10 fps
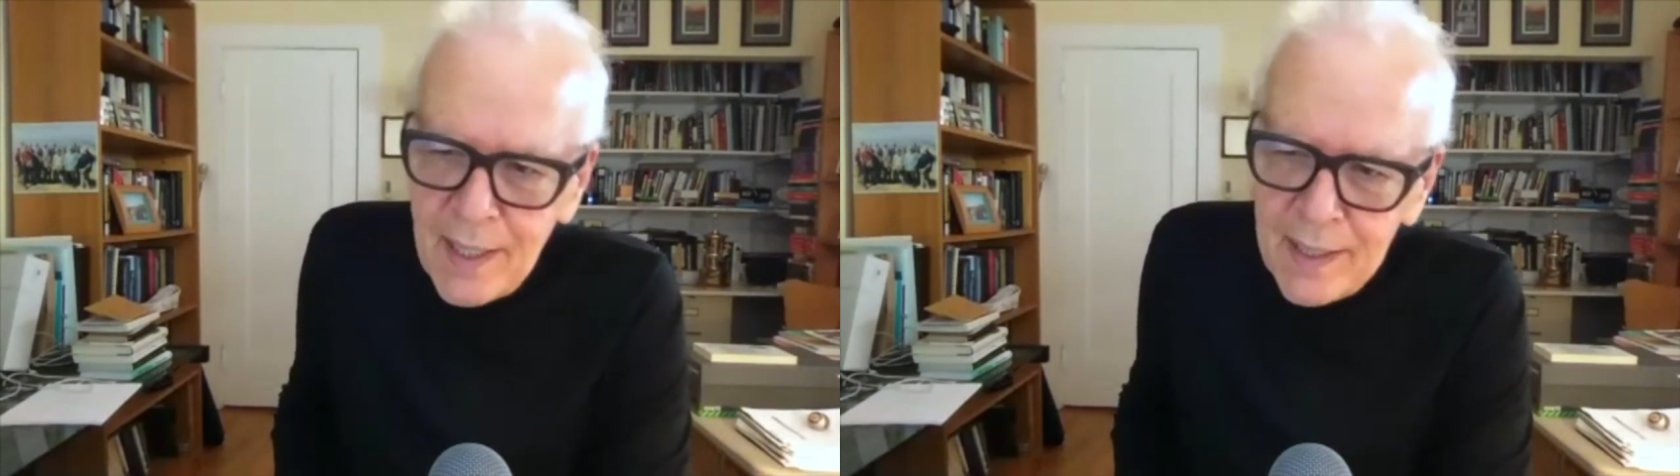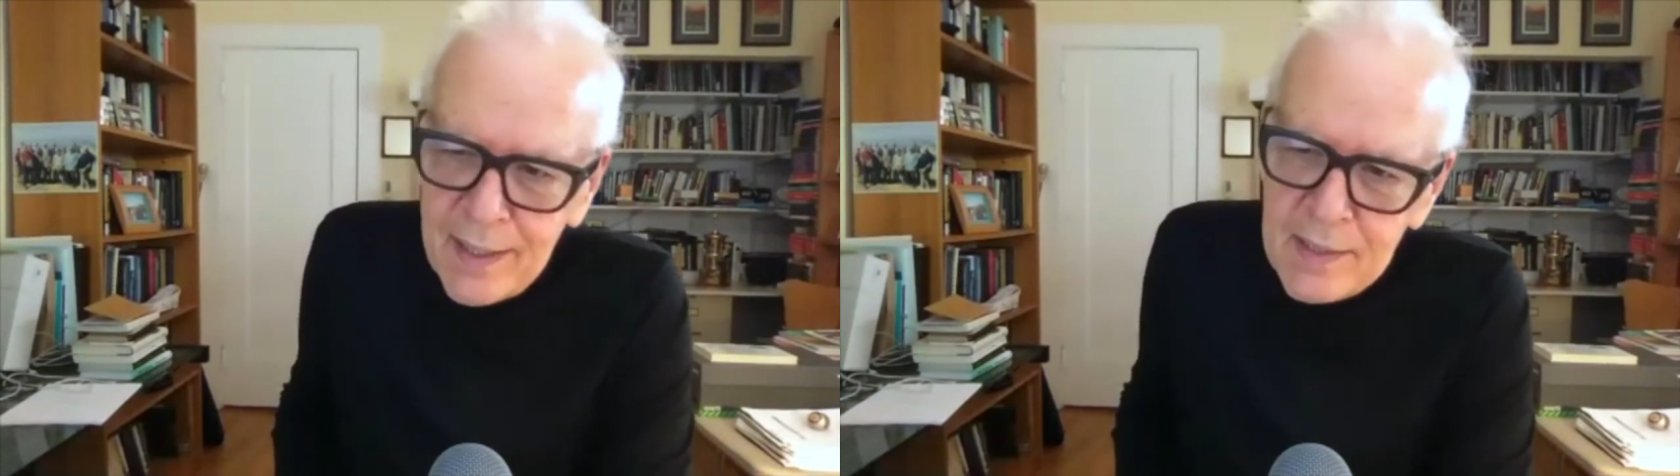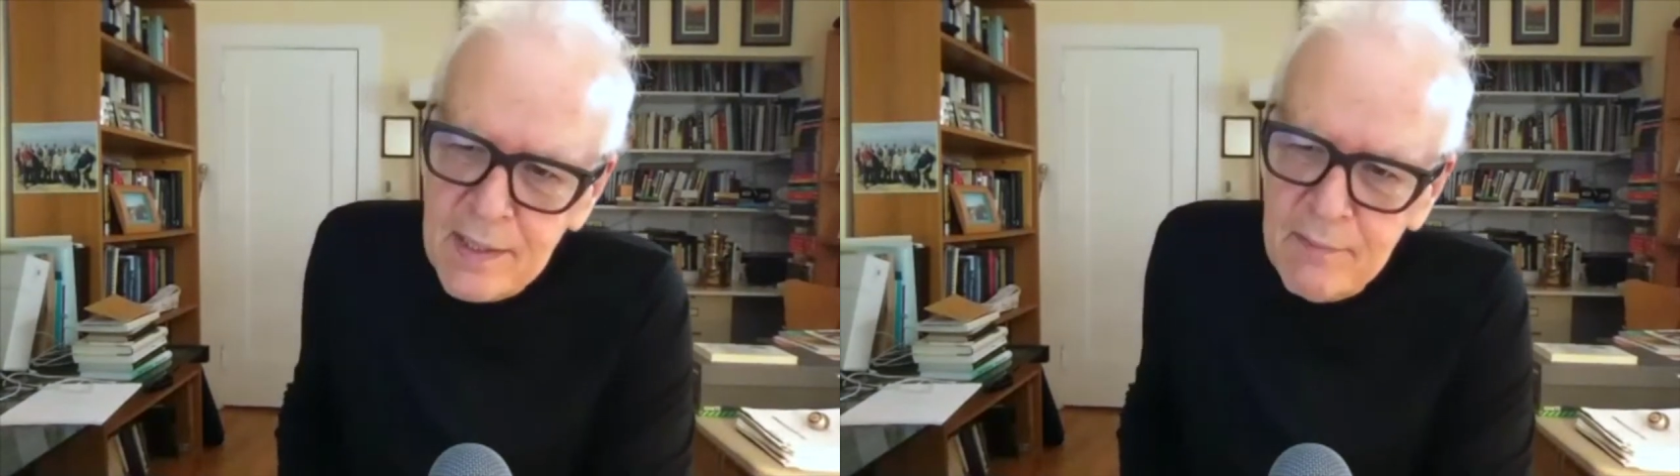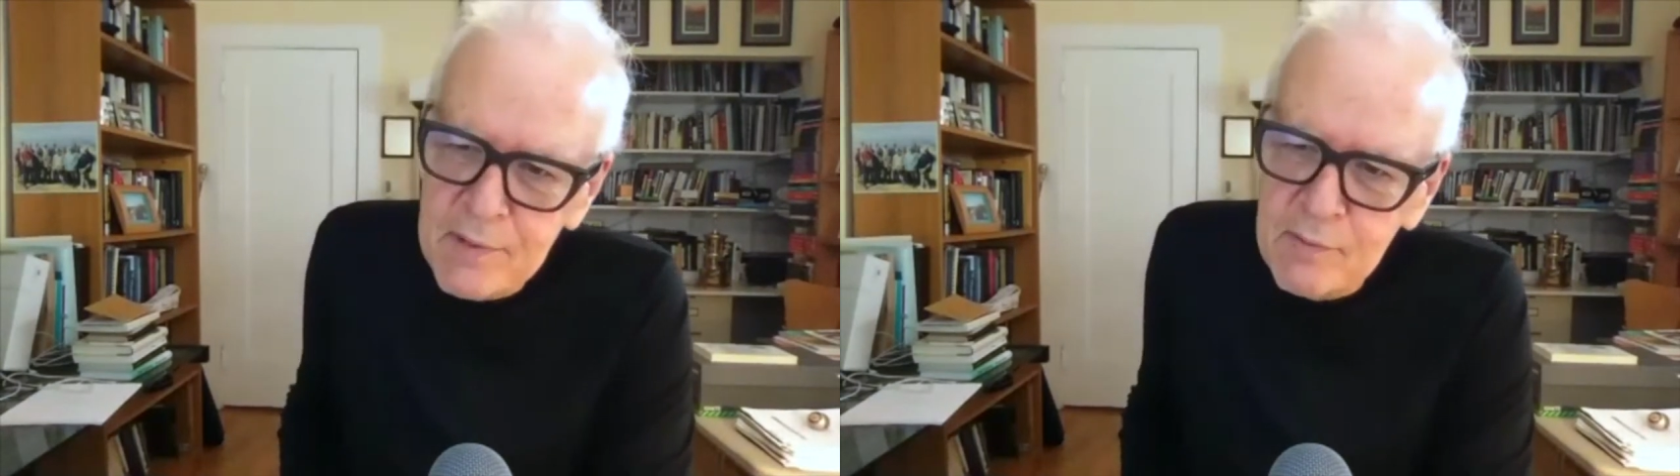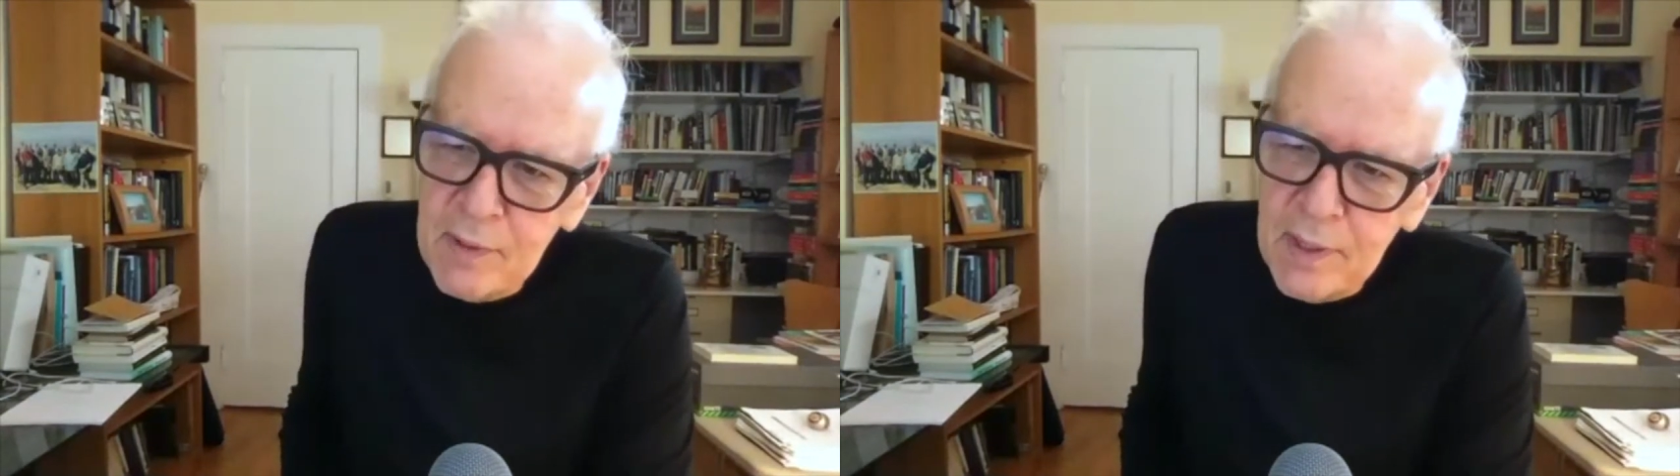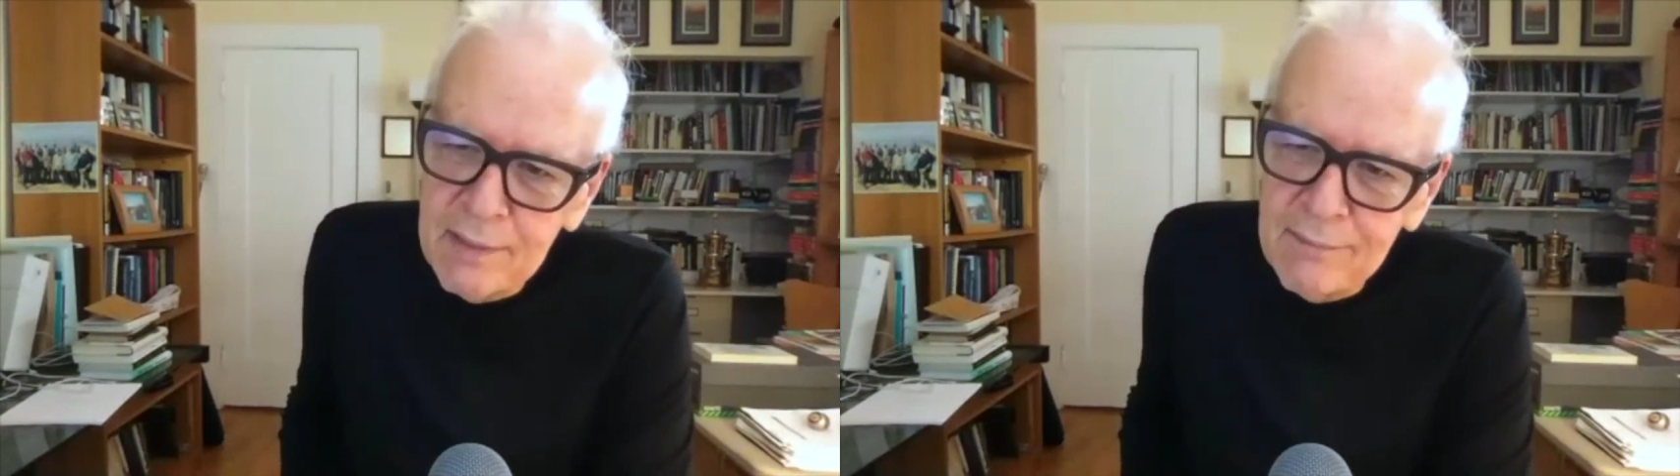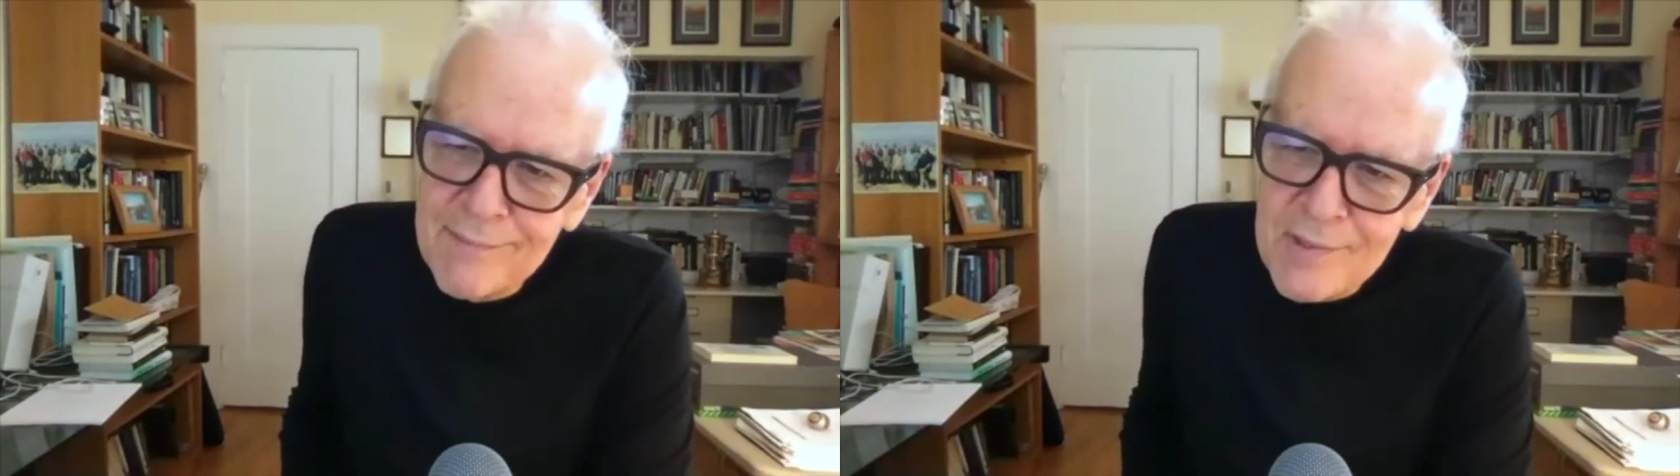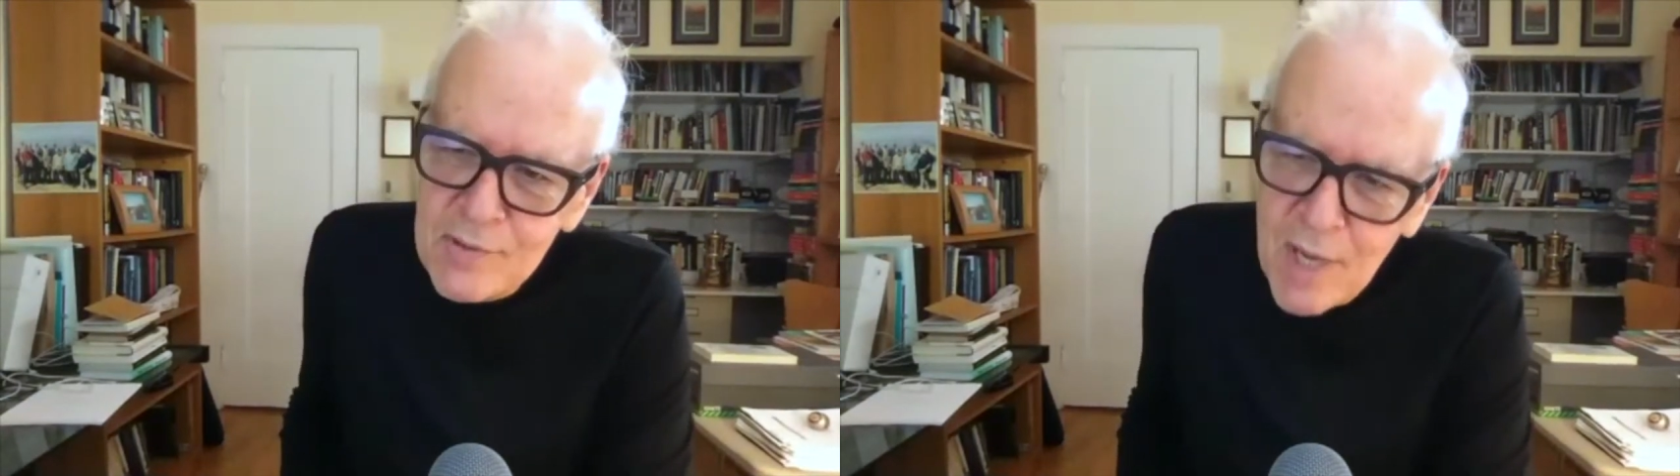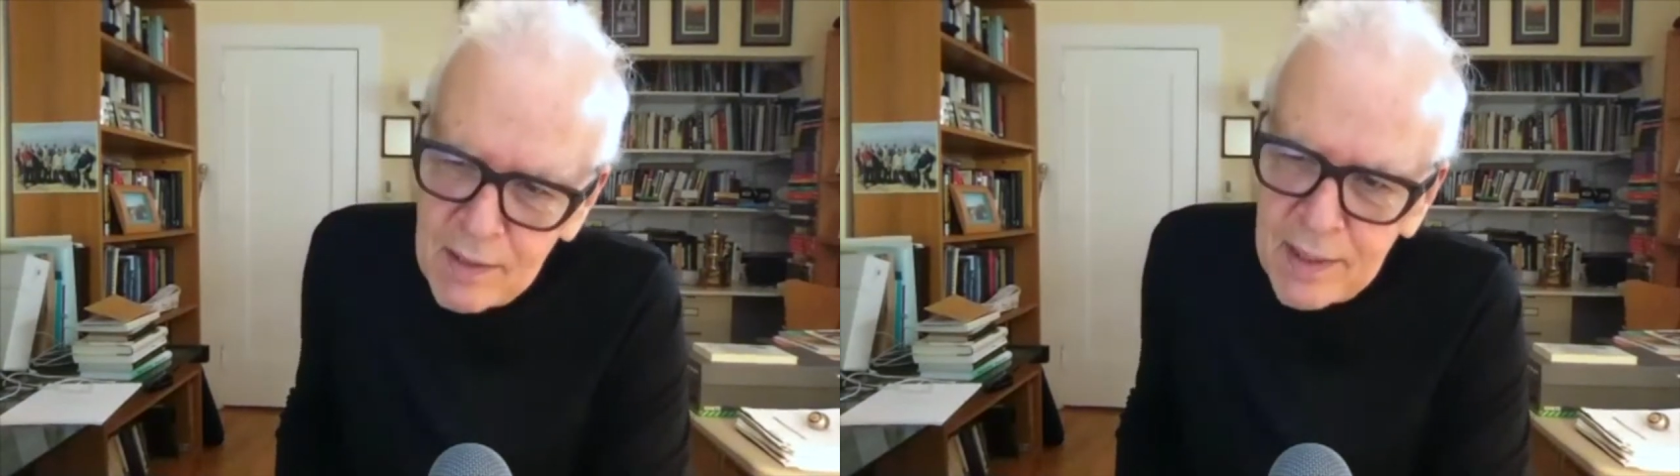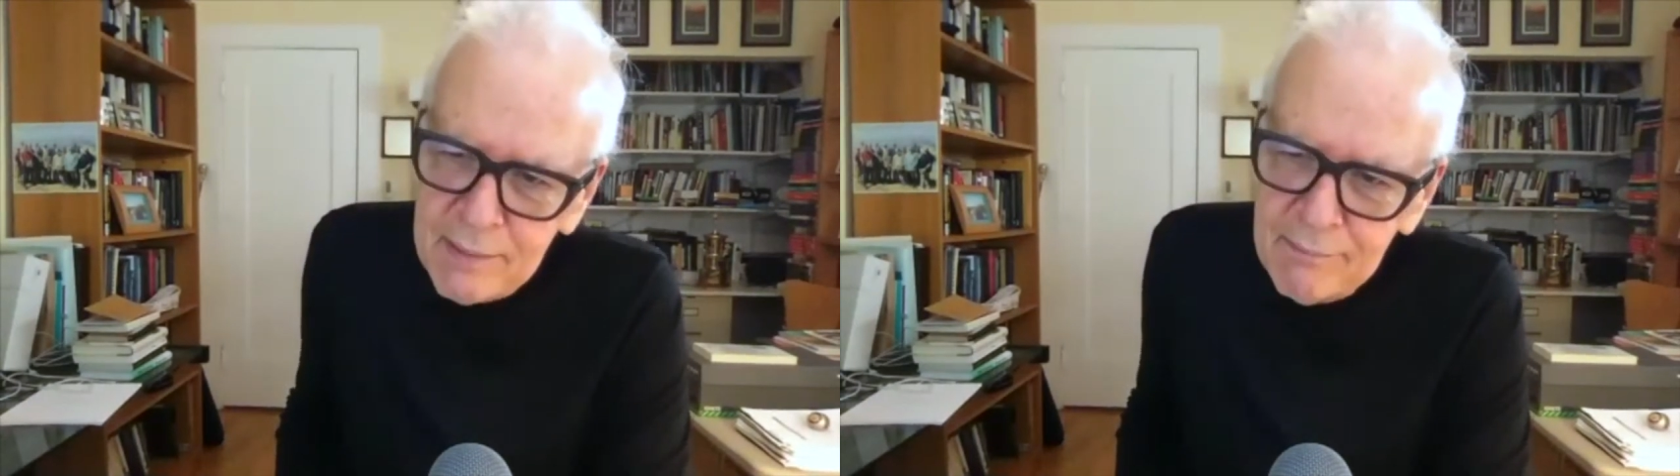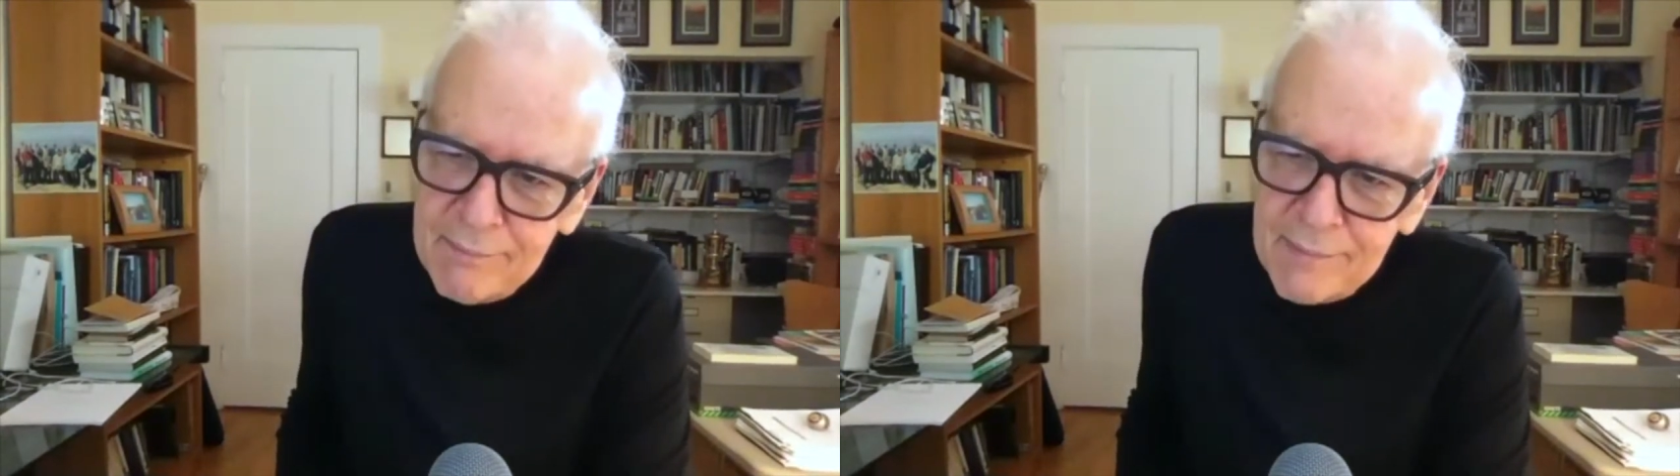I guess he was really struggling